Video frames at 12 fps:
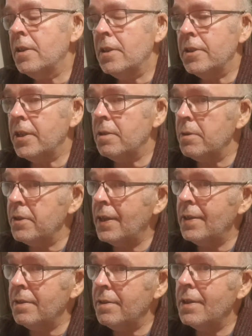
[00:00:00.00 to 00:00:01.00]
she would tell
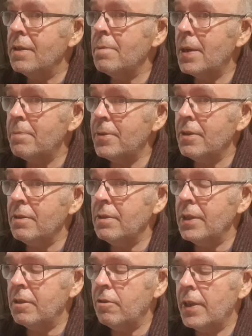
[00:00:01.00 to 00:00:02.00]
you that I'm
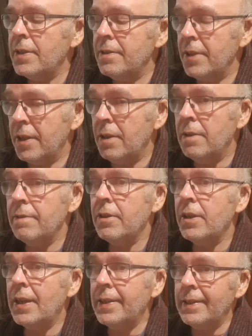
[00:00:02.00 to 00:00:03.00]
absolutely crazy over
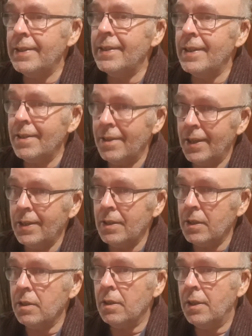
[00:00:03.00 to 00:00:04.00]
anything